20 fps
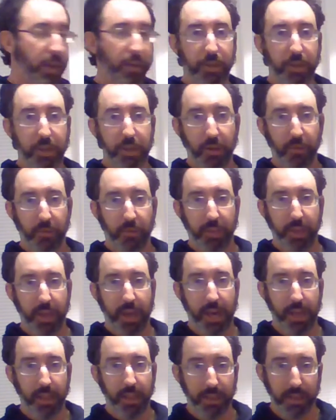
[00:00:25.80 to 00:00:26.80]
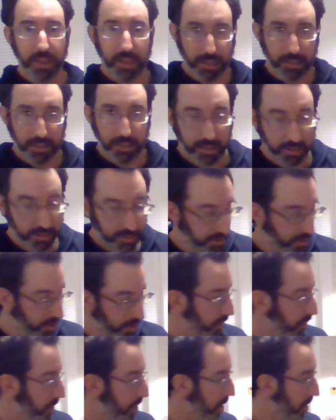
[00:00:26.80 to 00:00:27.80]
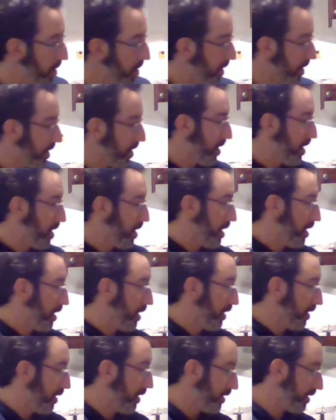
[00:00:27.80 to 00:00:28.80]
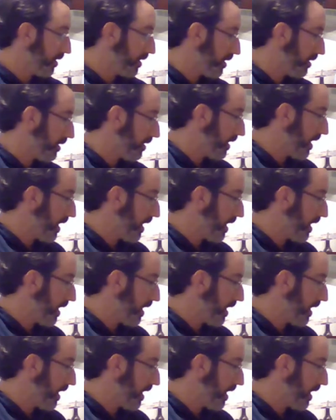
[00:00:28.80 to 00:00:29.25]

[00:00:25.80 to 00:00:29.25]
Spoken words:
every year for the holidays. So, this is